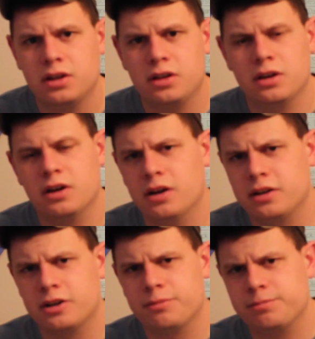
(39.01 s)

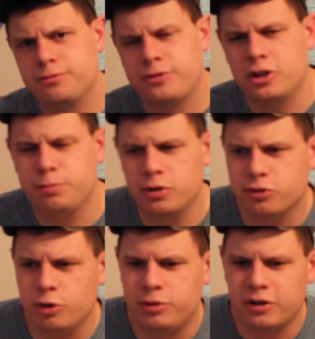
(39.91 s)
Facebook
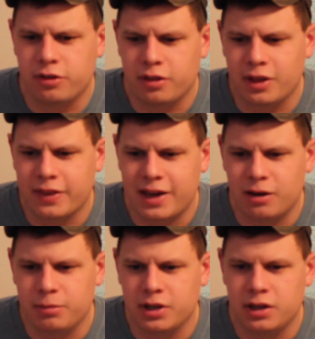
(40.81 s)
groups and everything like that
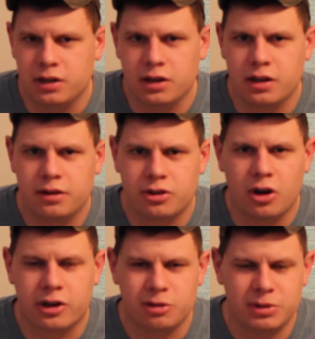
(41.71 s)
I'm in and
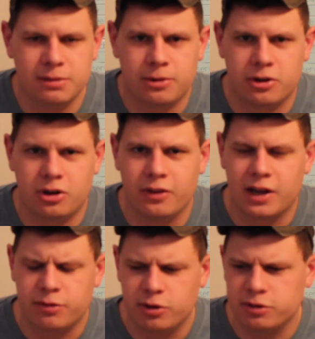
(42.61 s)
talking to people and all
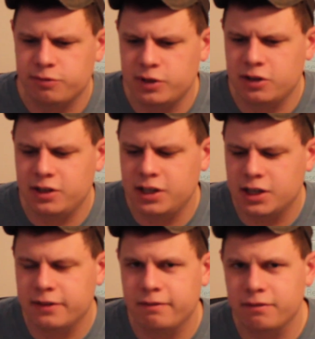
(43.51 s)
that, I've heard it's a
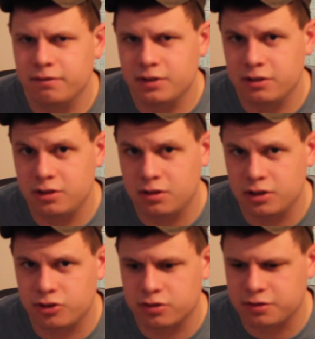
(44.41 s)
very, very
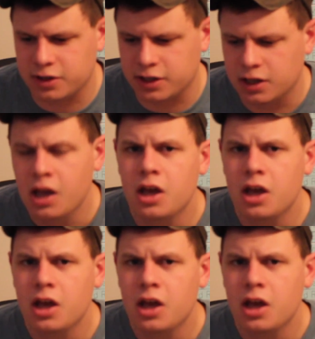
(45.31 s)
delicious thing.